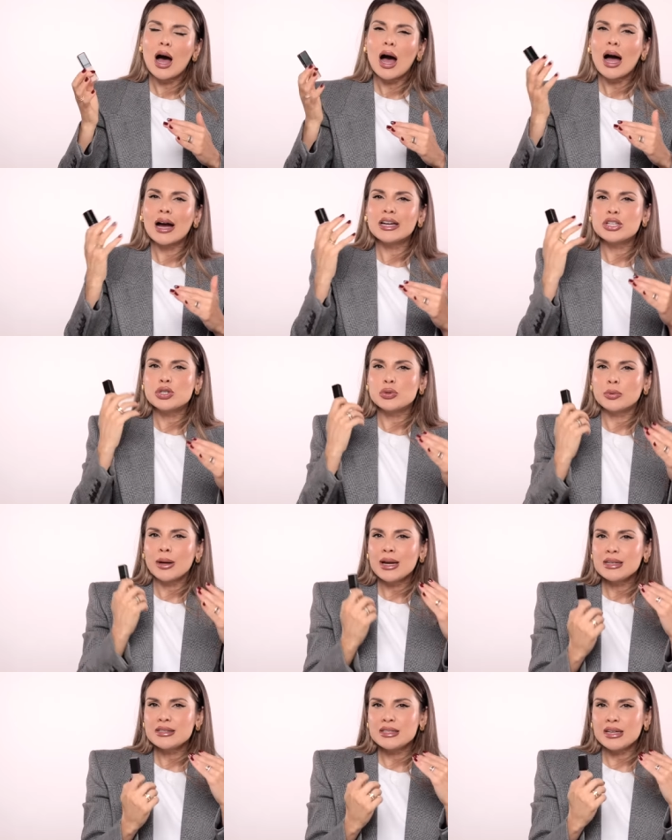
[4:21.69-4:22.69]

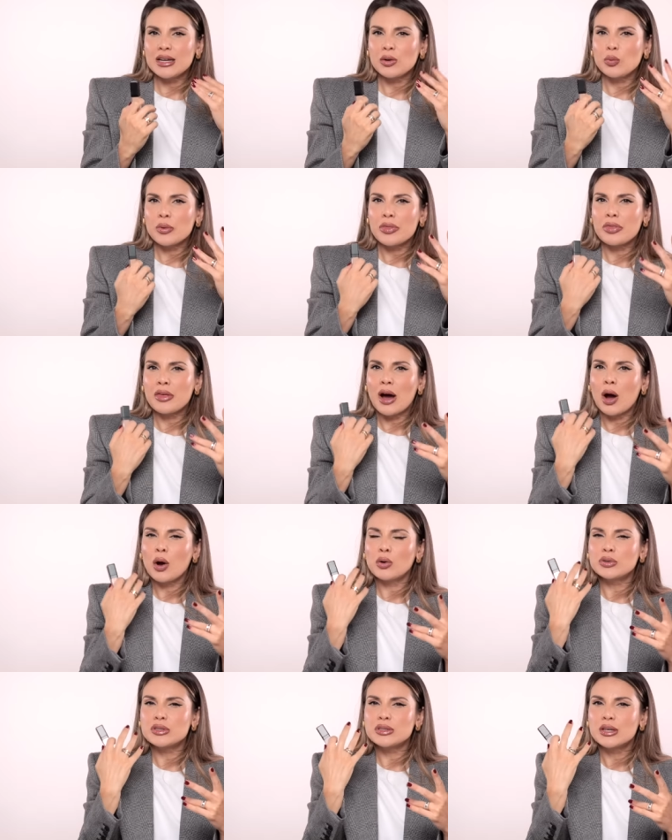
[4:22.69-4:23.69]
hydrating
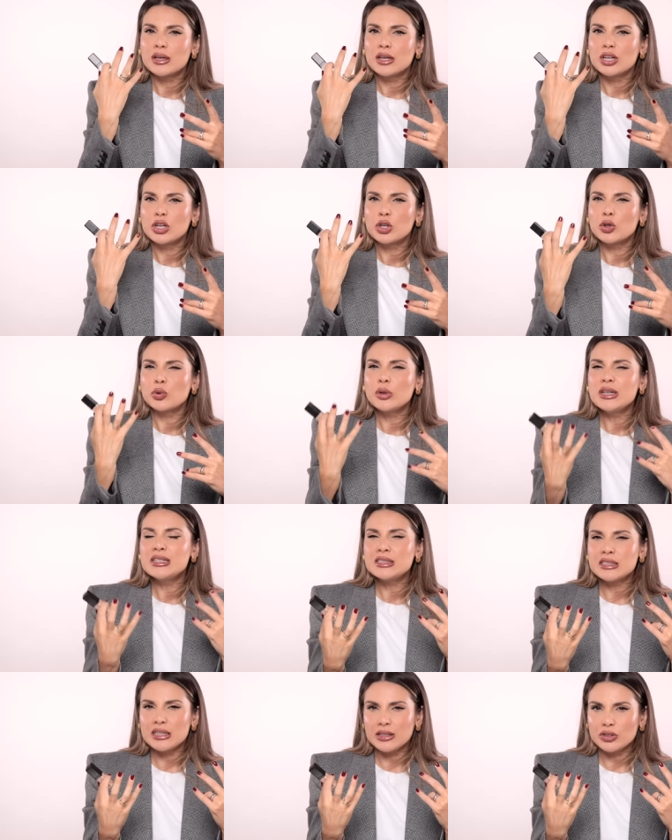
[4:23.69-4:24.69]
without
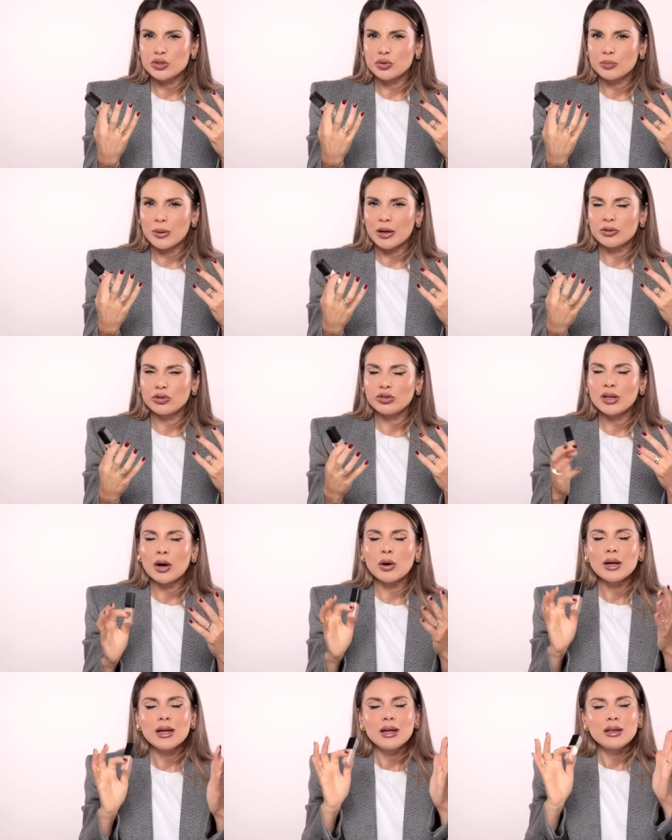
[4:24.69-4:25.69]
creasing too much.
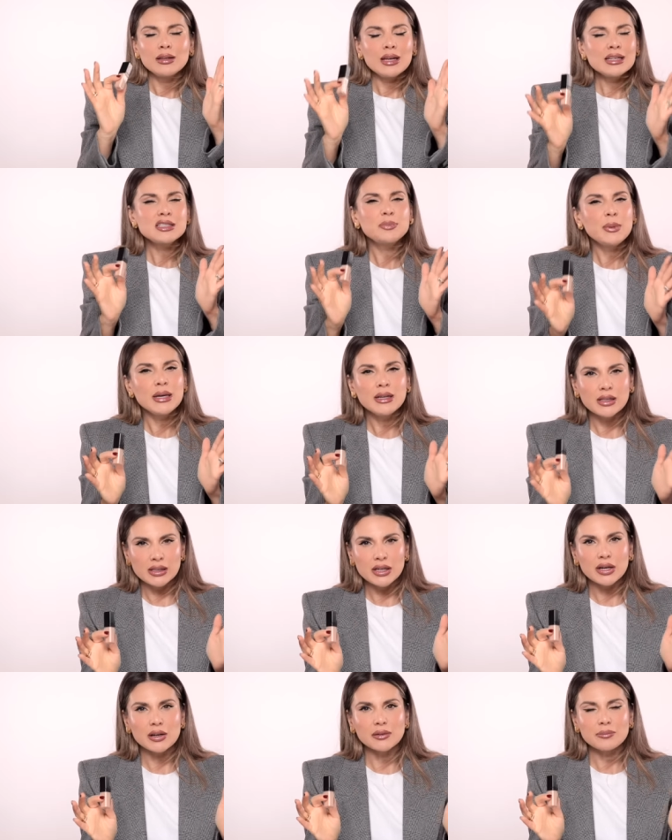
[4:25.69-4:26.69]
Now, let's be
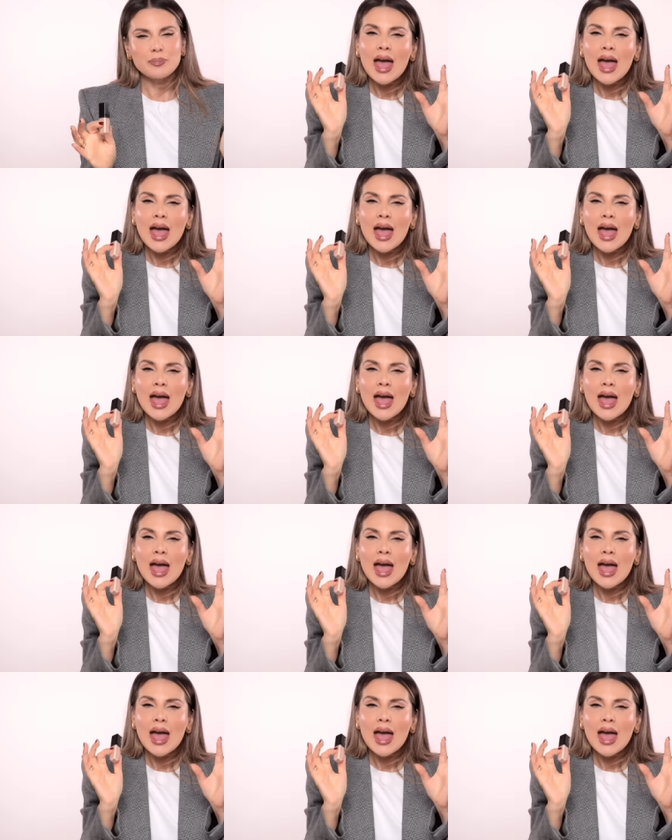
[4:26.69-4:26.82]
clear.